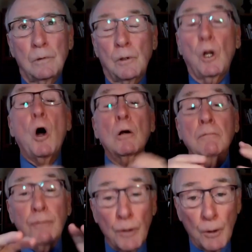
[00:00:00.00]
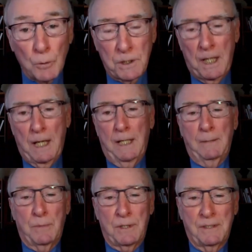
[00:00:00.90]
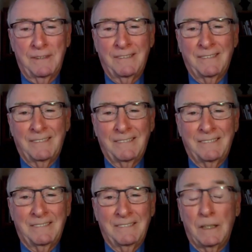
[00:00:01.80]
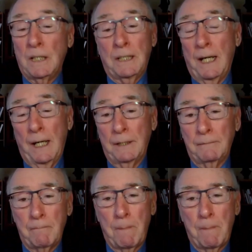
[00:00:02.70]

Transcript: long for those times again.